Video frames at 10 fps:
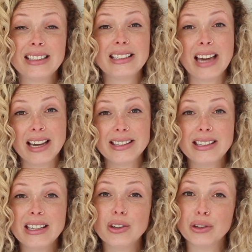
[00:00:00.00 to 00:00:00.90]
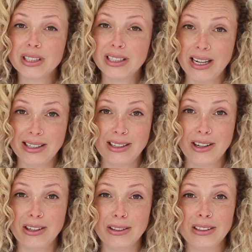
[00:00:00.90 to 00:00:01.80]
Test it on a test
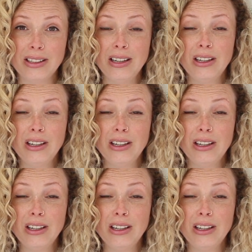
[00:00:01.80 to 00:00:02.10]
tile.